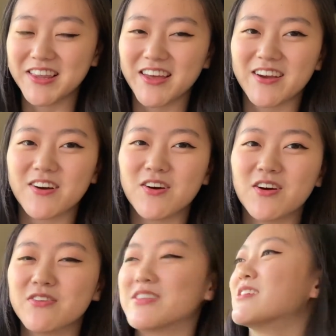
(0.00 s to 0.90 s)
like
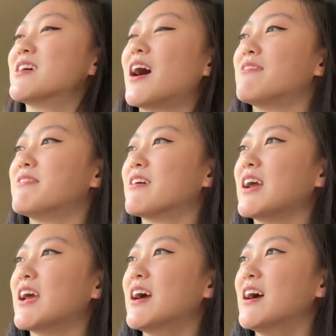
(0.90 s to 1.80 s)
over the top,
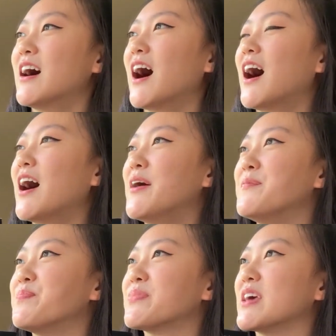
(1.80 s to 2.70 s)
very
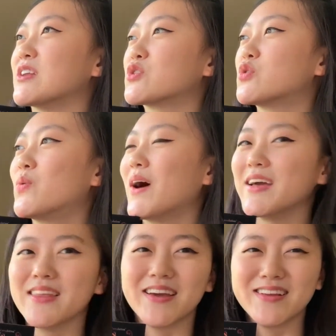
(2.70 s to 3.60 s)
like
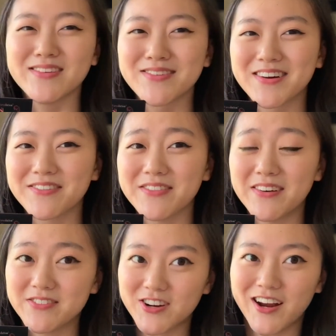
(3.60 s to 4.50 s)
Twilight-y sort of
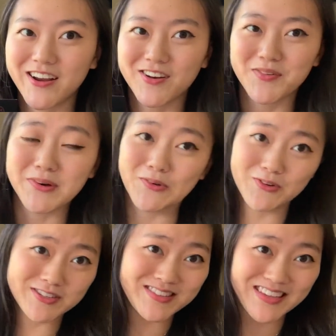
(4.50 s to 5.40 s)
love triangle, but
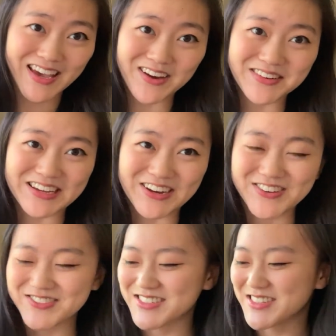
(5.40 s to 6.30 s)
we'll see how it
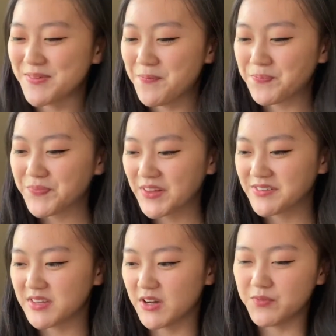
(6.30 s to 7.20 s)
goes.
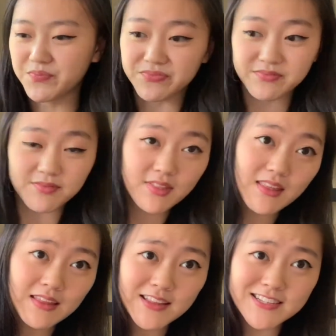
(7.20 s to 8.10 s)
So
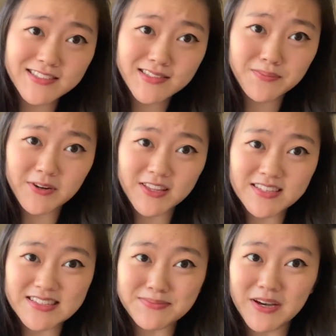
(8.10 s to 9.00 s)
this is the book
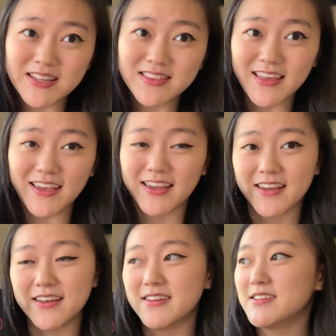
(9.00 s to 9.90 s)
this month,
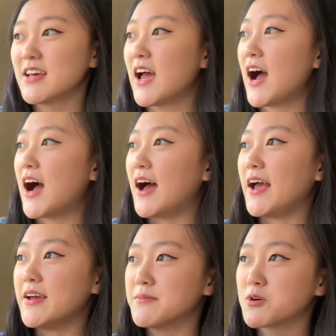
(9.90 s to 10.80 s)
and
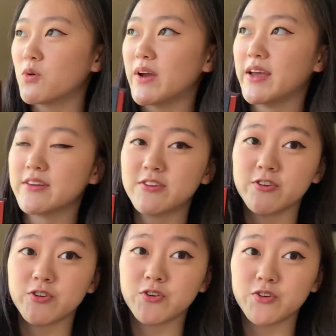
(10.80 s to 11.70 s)
I am going
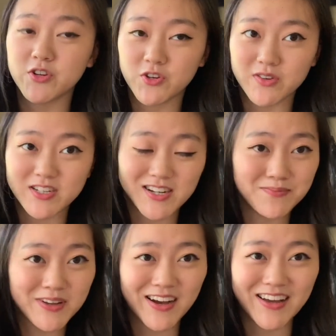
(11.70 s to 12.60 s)
to do a
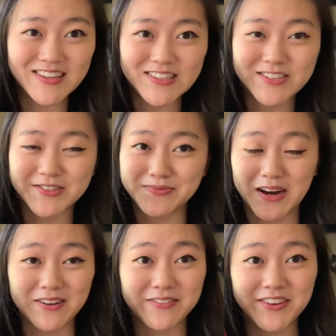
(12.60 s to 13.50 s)
jump cut to my
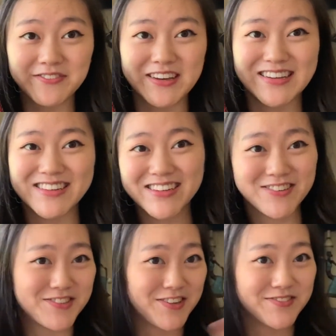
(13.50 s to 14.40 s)
review of it.
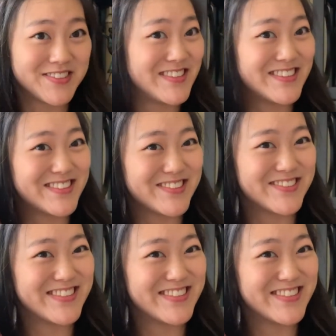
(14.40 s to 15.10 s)
So see you soon.